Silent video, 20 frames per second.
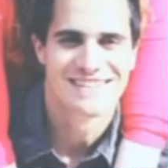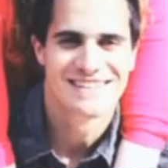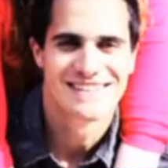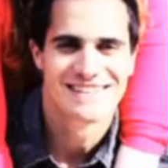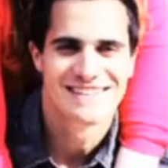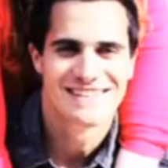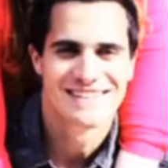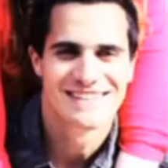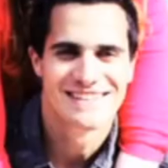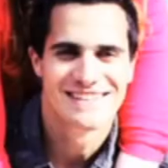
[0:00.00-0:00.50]

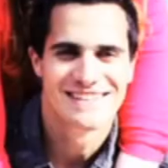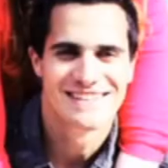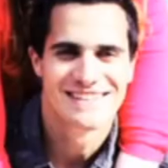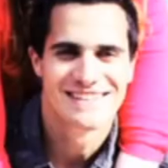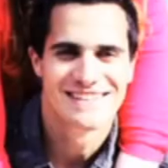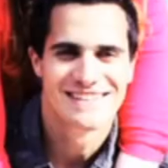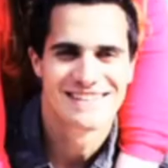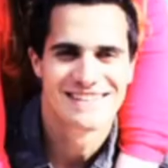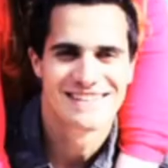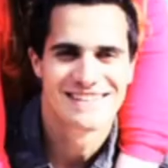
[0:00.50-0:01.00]

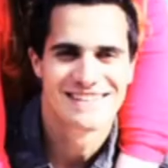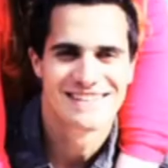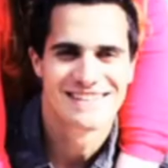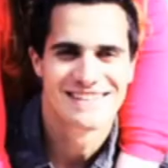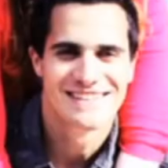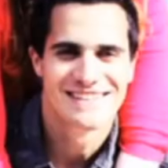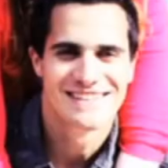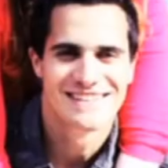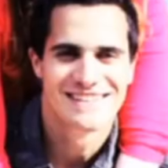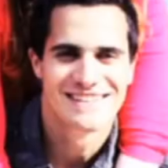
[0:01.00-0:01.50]

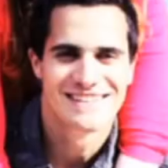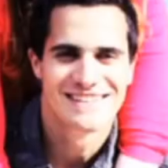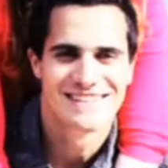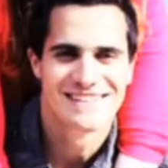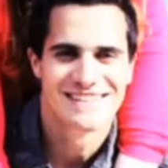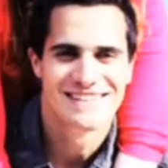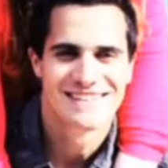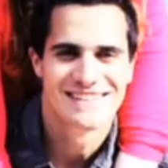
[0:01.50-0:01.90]
(silence)